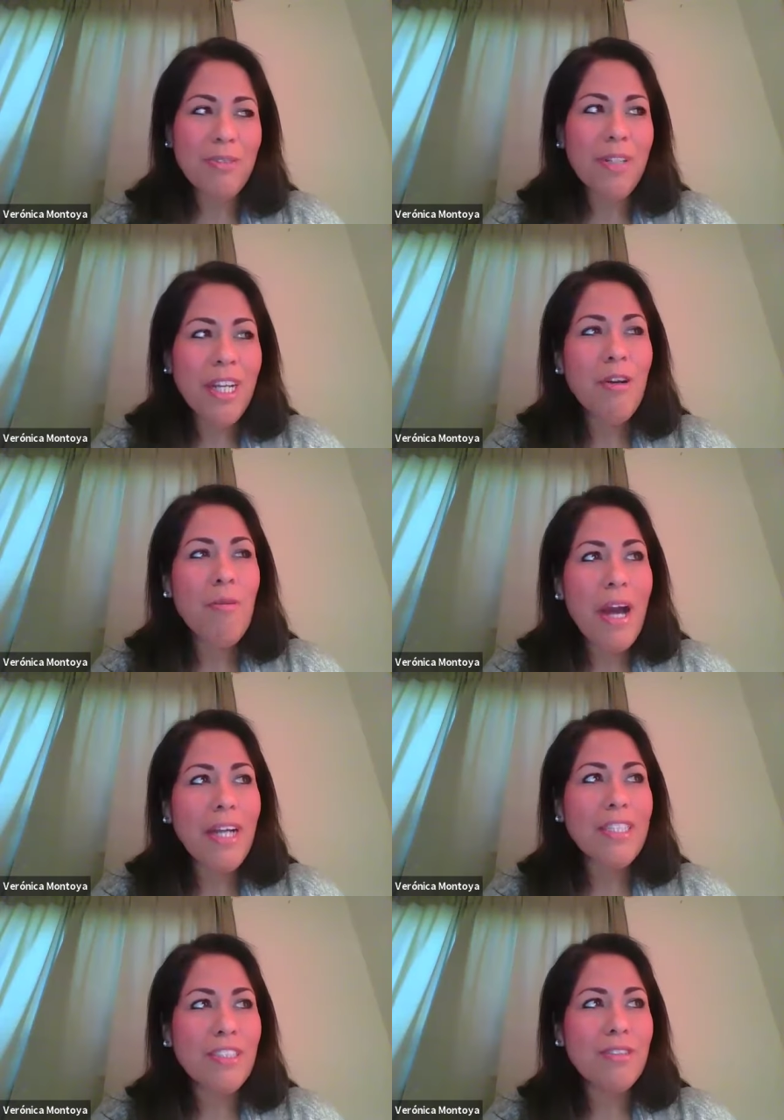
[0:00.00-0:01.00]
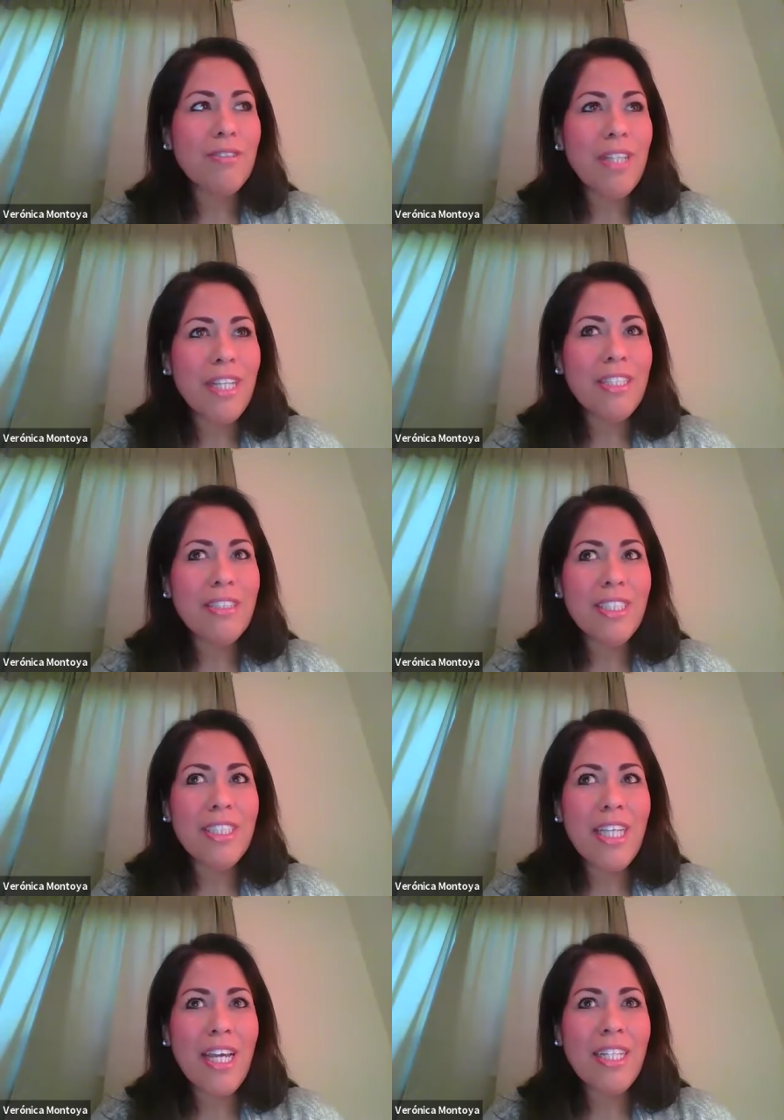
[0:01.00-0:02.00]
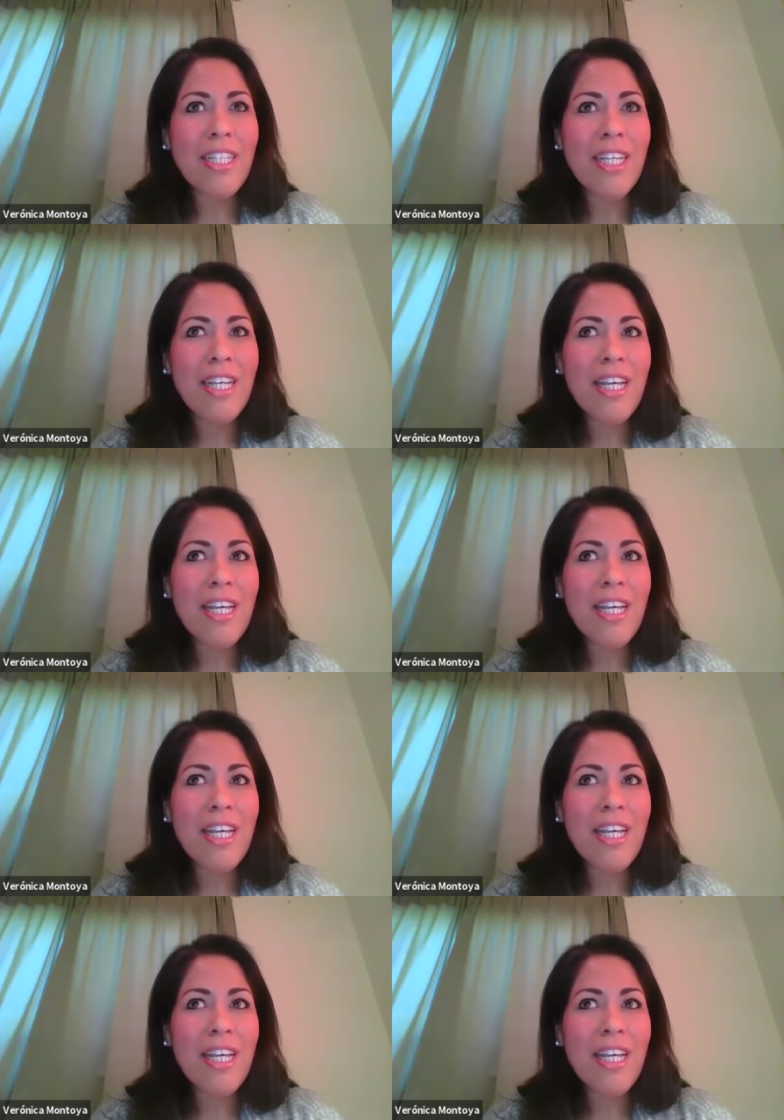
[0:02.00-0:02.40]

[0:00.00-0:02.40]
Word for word: would i go back and do nine years again